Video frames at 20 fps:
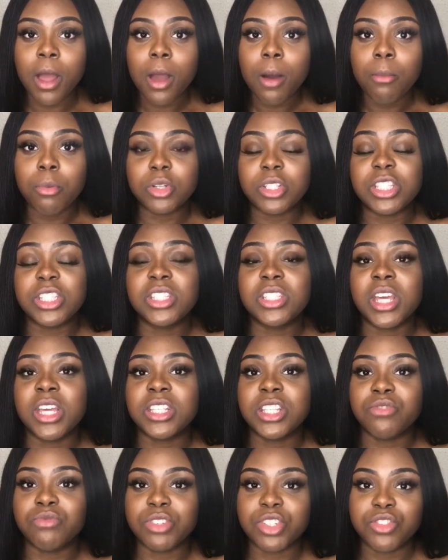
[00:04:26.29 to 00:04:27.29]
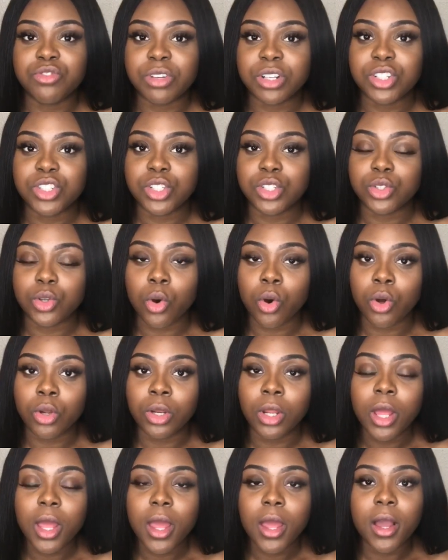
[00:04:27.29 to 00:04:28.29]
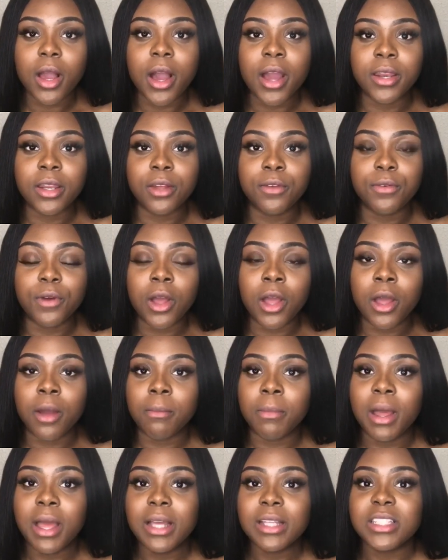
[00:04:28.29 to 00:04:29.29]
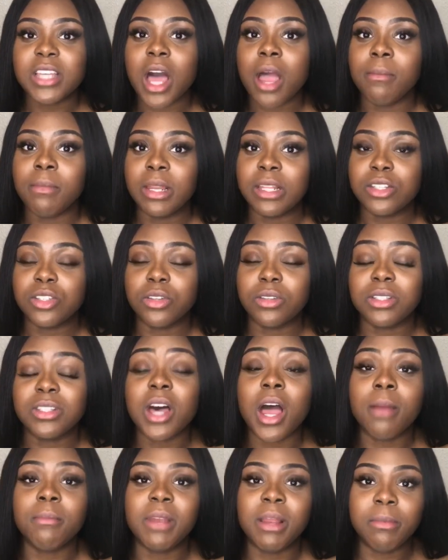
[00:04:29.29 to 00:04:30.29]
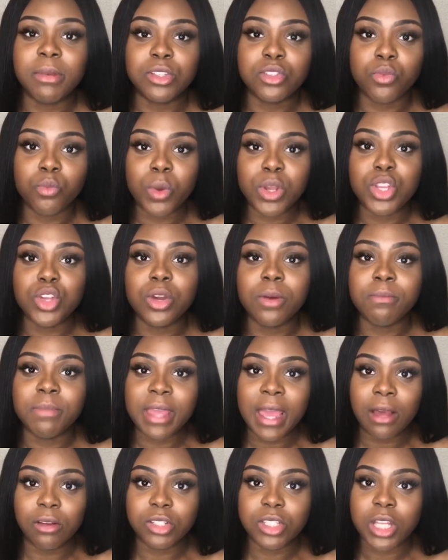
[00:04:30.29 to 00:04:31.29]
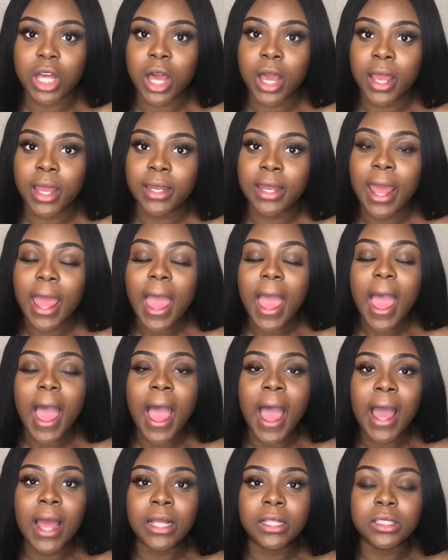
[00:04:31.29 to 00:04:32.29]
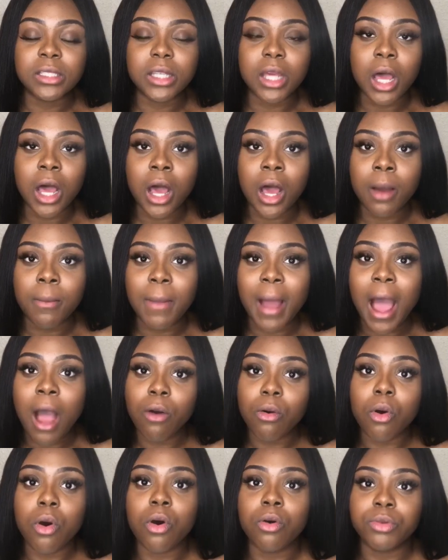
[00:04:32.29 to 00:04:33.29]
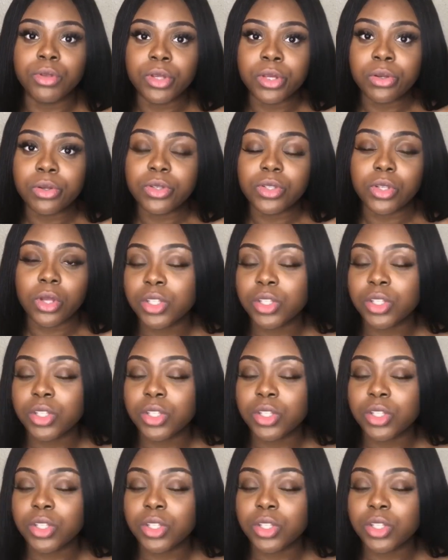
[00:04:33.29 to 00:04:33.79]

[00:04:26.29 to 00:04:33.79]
putting certain restrictions on kind of time limits on when you can be outside and alcohol use.